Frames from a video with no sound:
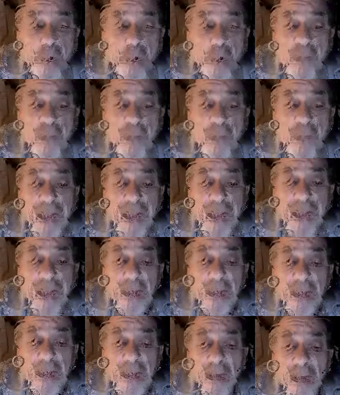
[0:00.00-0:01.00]
more of
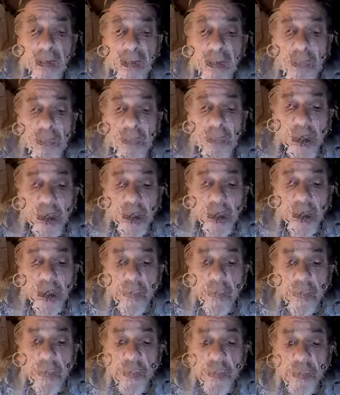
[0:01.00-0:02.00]
that, to
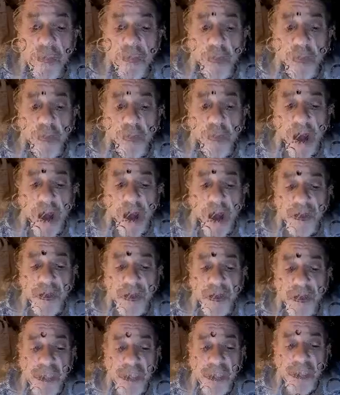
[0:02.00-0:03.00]
become too
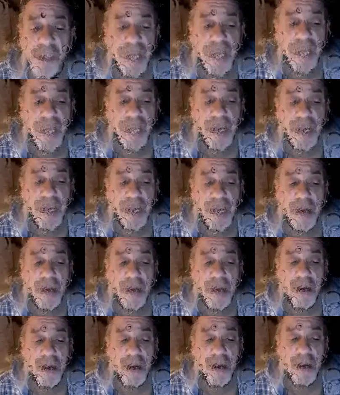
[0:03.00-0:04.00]
blind to see.
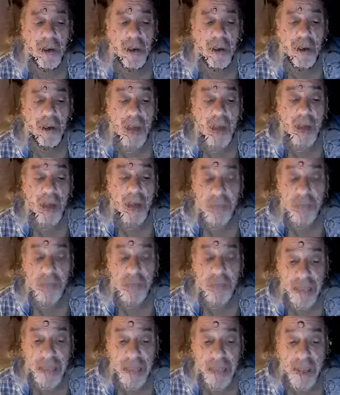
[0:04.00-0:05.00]
Now
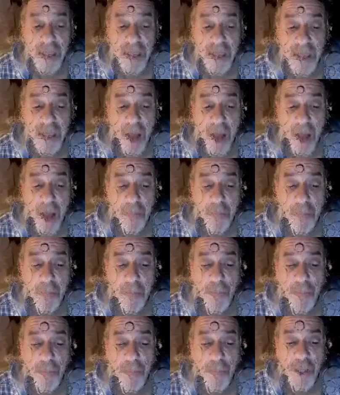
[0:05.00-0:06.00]
take the
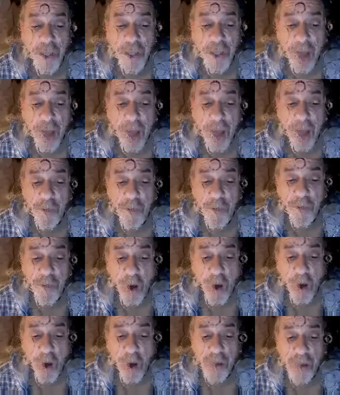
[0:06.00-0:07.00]
time
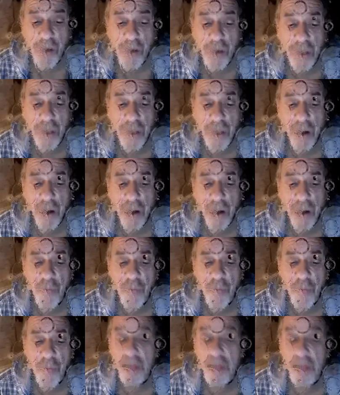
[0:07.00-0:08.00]
you've got,
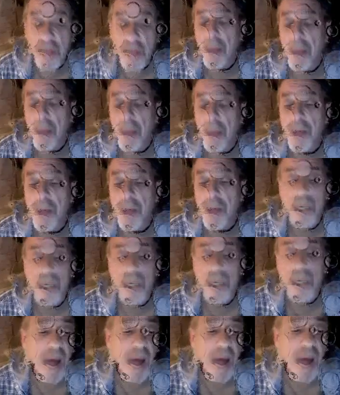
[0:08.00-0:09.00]
and think about
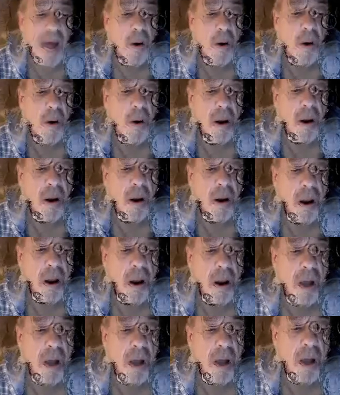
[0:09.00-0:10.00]
it now,
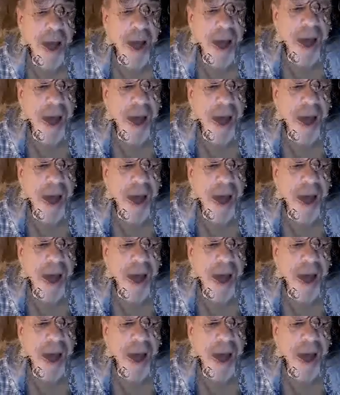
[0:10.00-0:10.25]
of